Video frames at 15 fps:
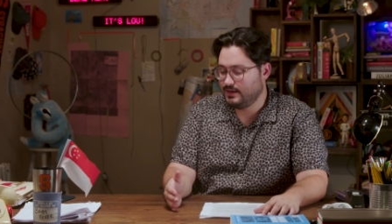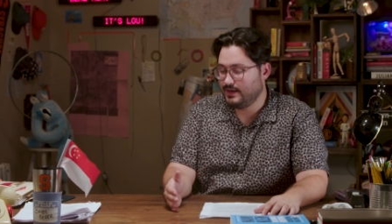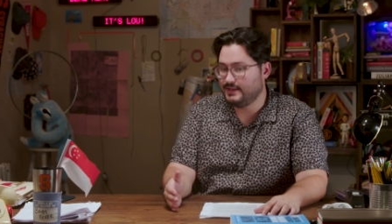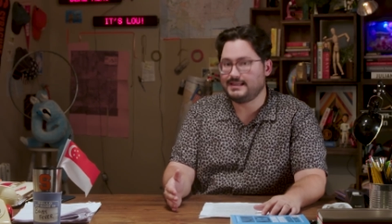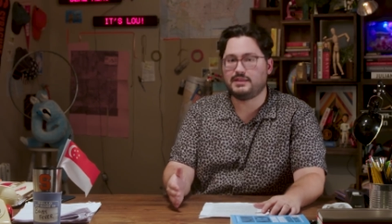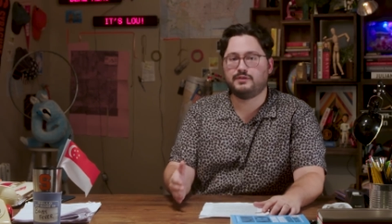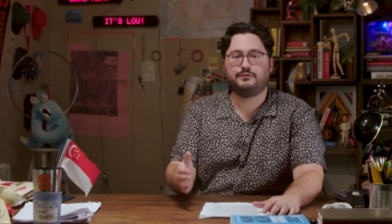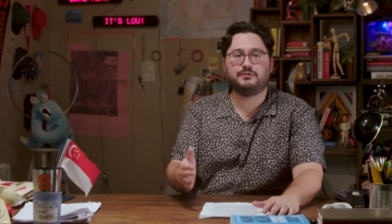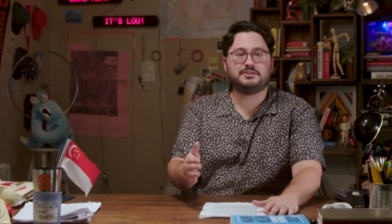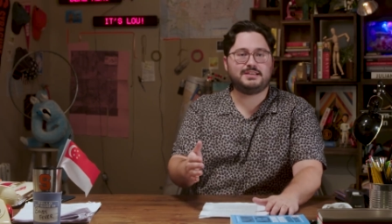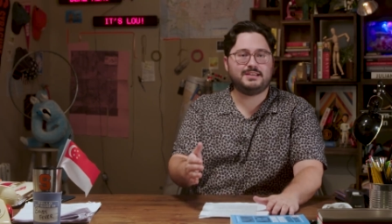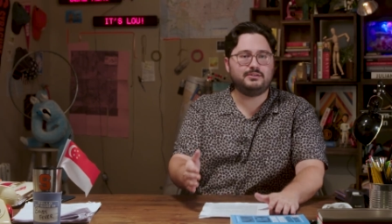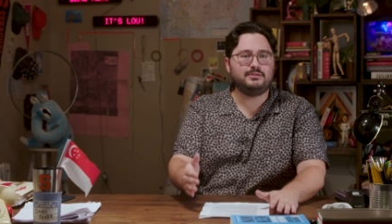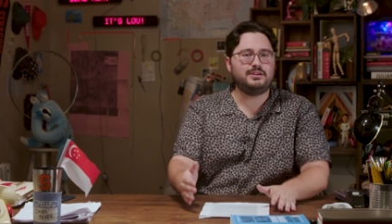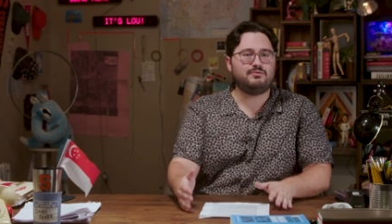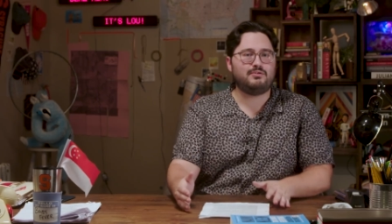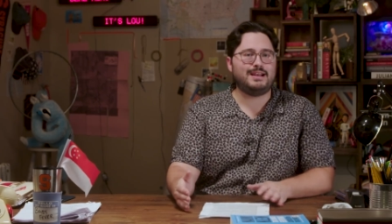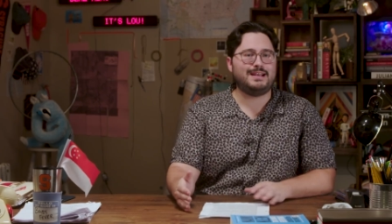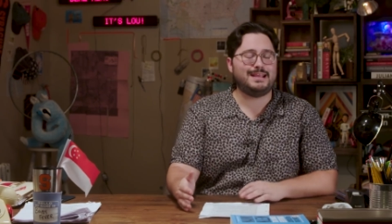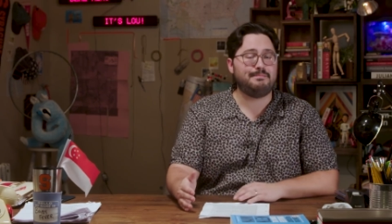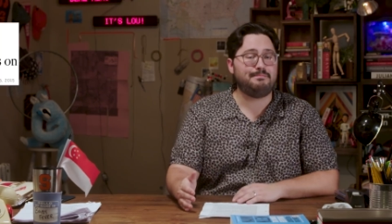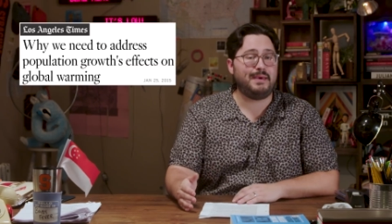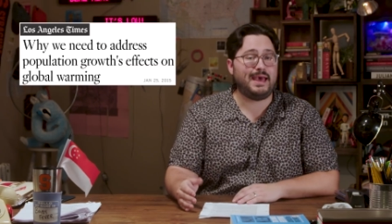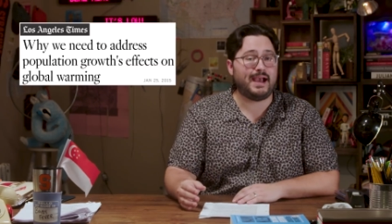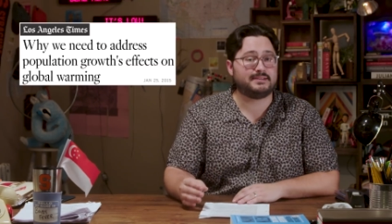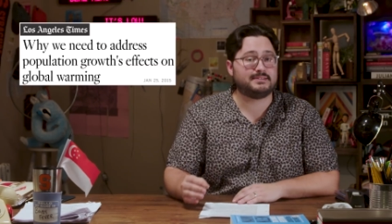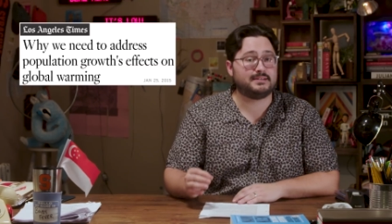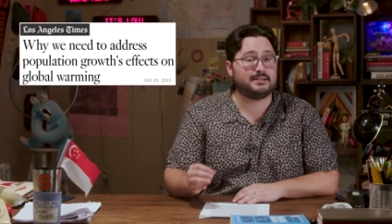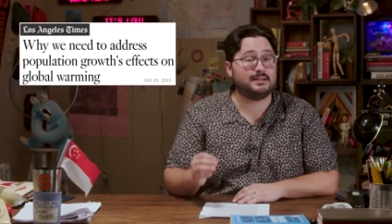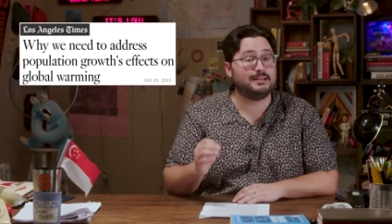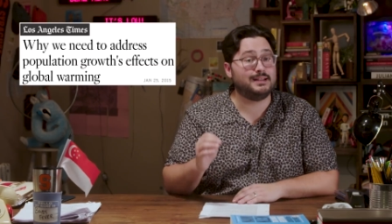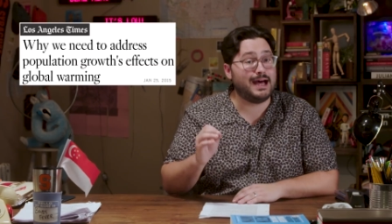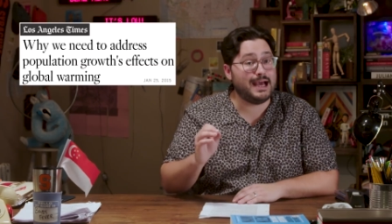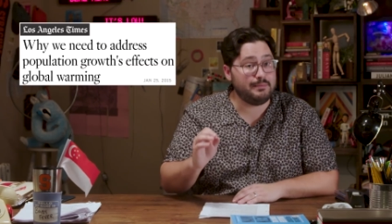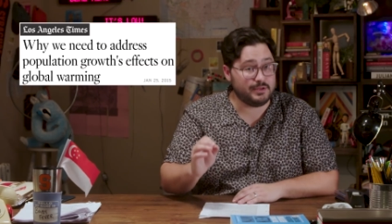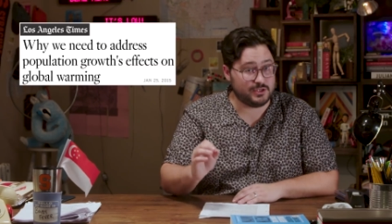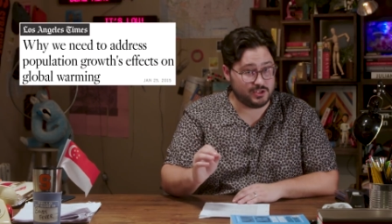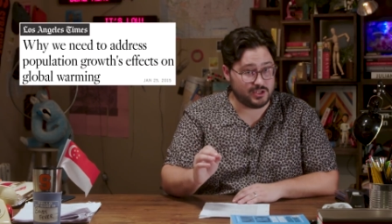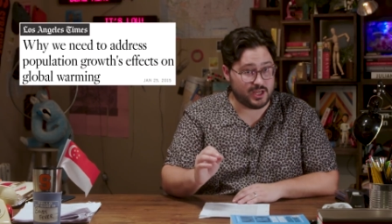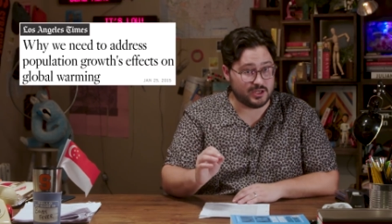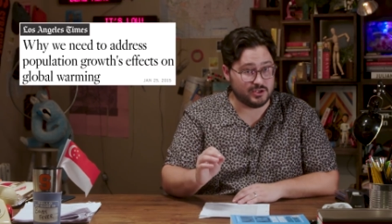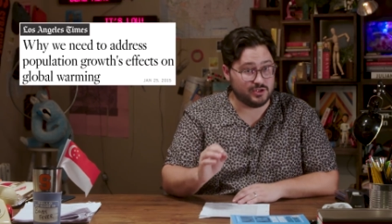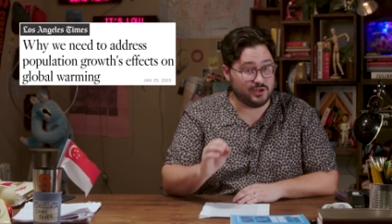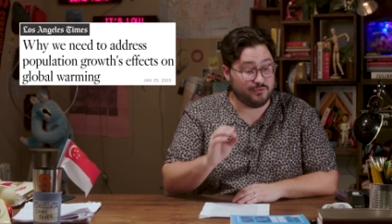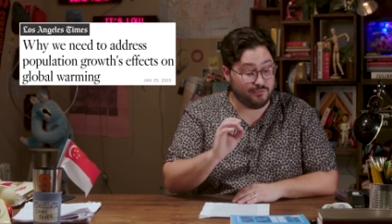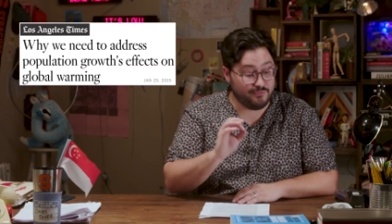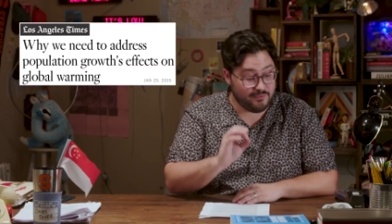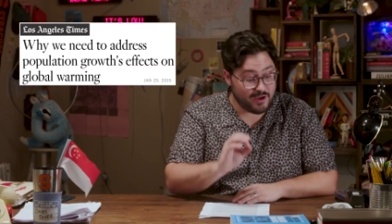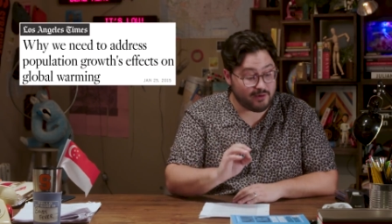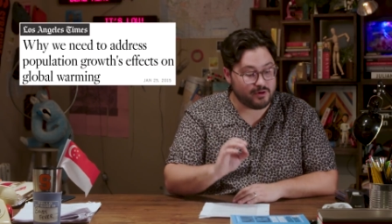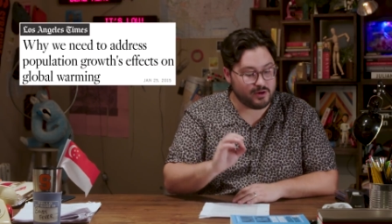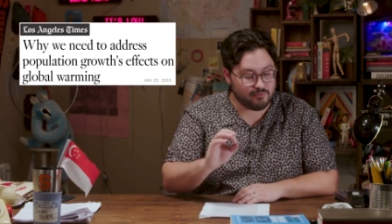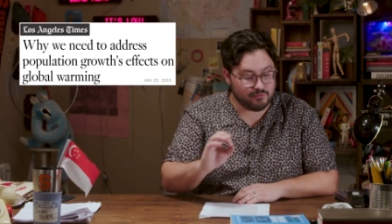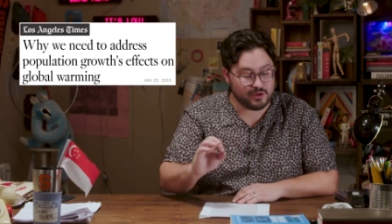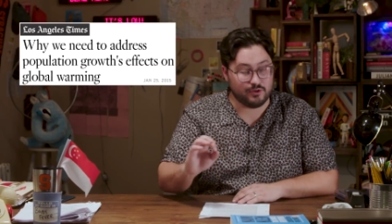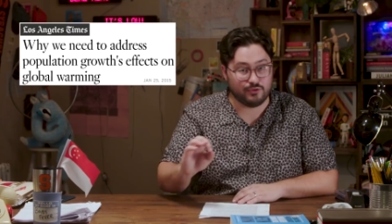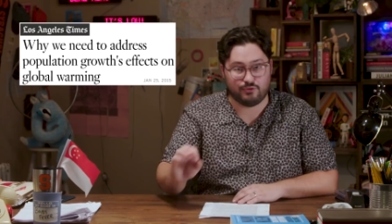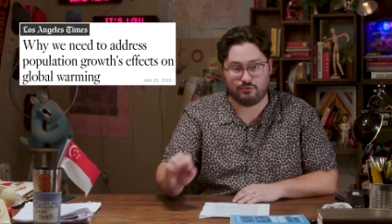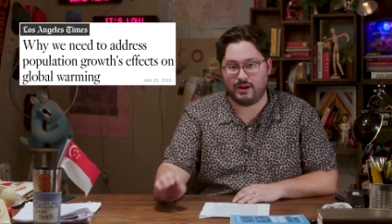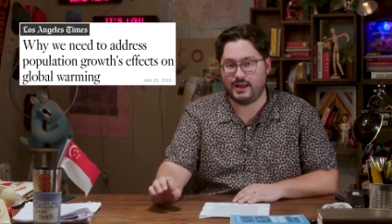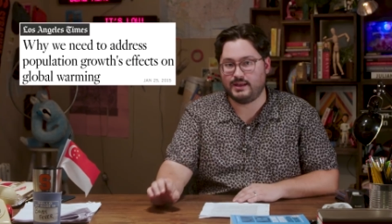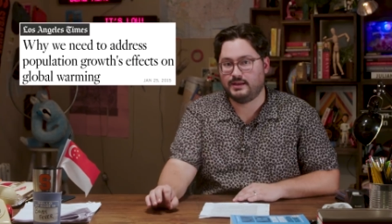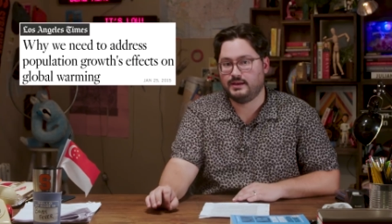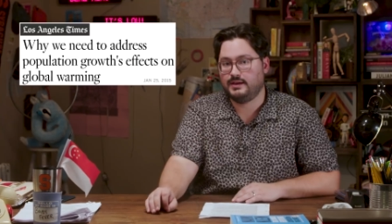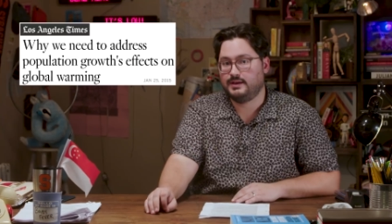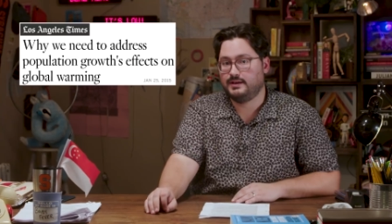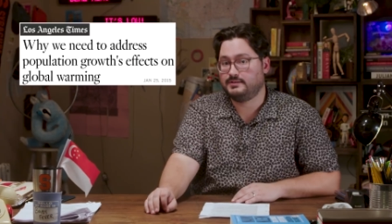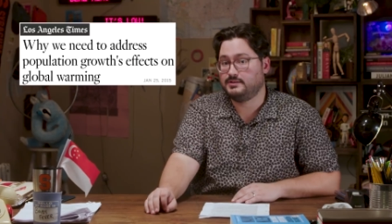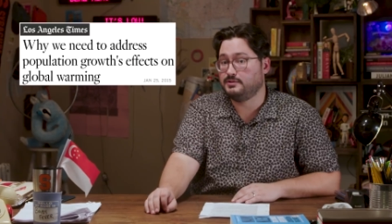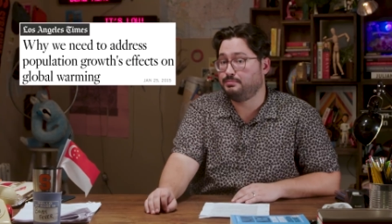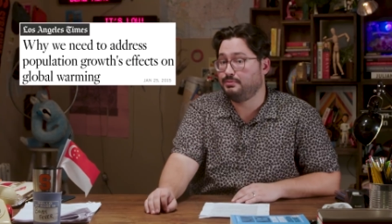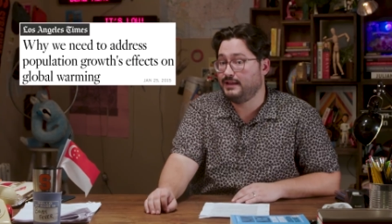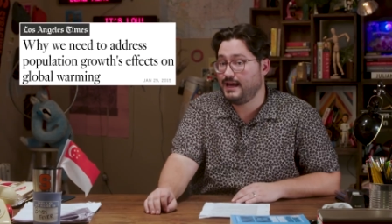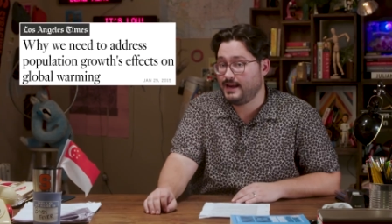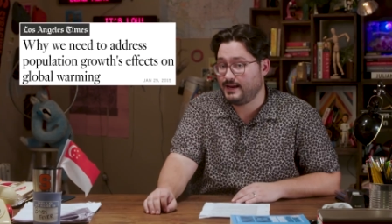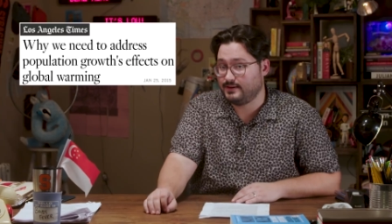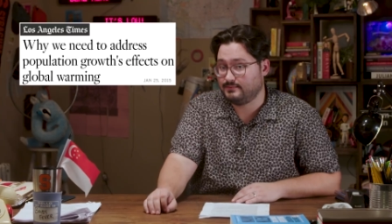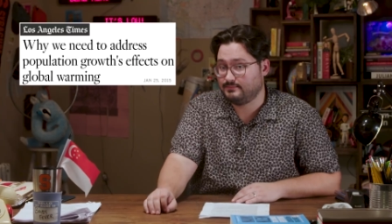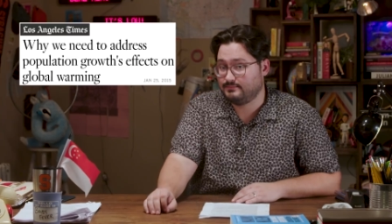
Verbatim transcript: is how the fertility rate impacts climate change, a very real threat to the planet.